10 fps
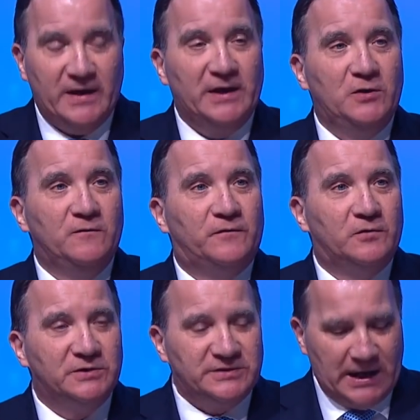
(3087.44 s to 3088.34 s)
venue
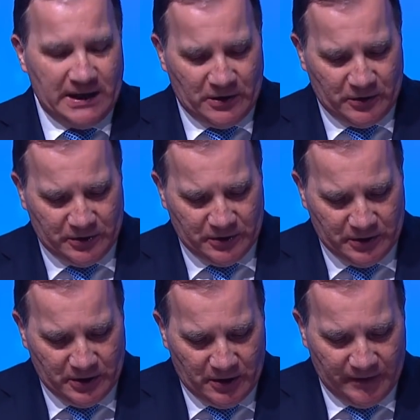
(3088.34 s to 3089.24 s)
for a dialogue
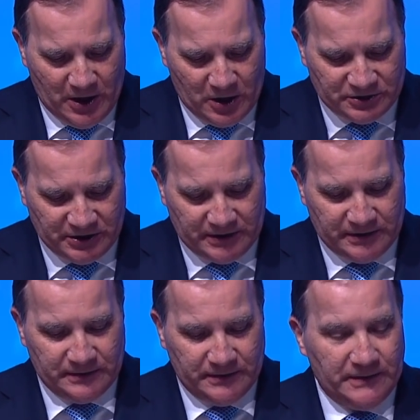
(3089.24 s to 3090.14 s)
on the
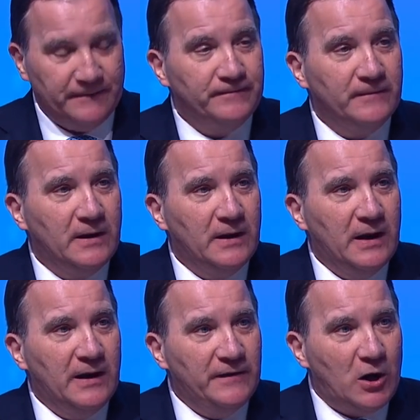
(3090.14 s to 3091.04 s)
Arctic.
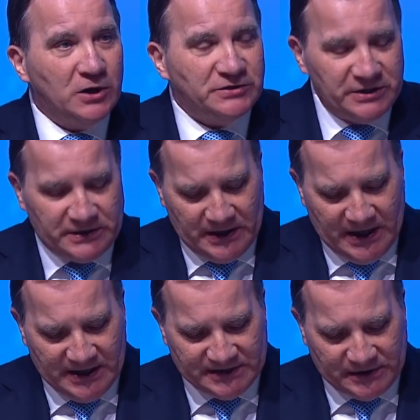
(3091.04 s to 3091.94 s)
And the Arctic
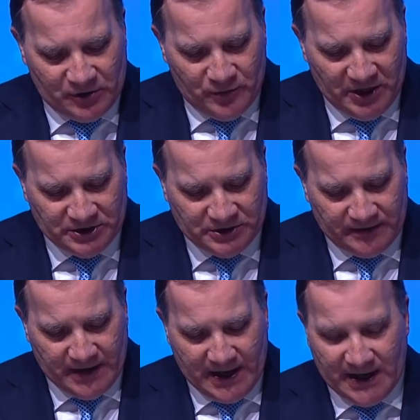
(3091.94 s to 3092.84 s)
is a region
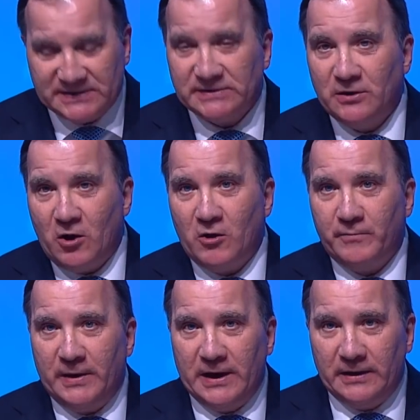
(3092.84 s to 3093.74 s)
that has
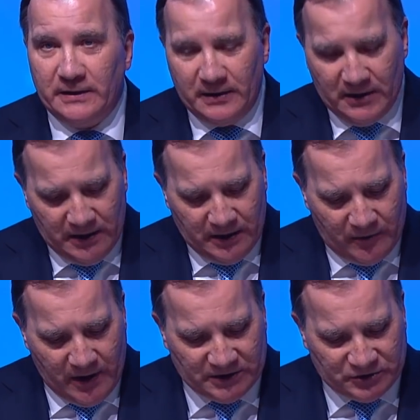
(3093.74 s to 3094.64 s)
long been
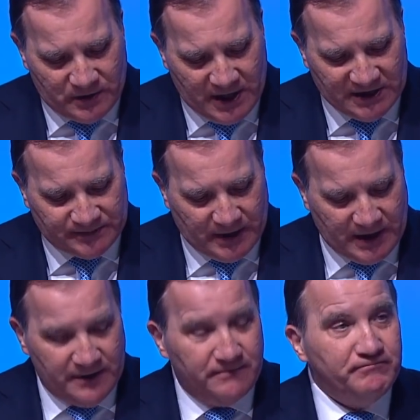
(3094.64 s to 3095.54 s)
characterized
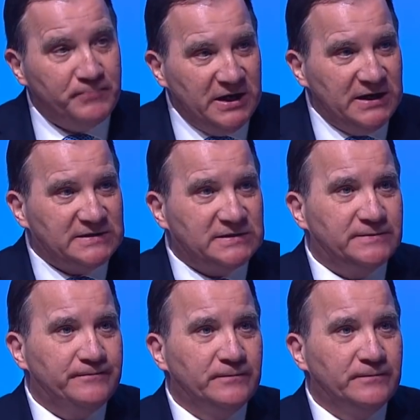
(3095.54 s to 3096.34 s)
by peace,